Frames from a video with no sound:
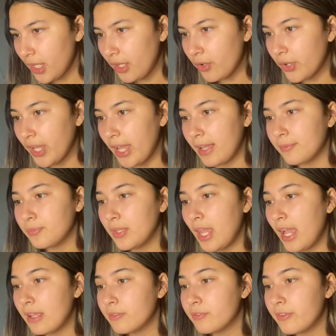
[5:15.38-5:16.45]
Okay,
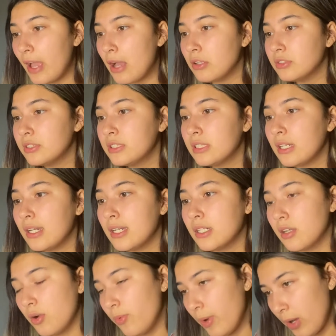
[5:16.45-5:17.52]
I found a
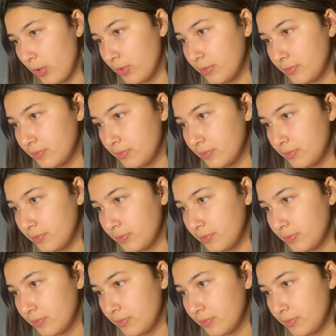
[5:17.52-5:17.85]
quote.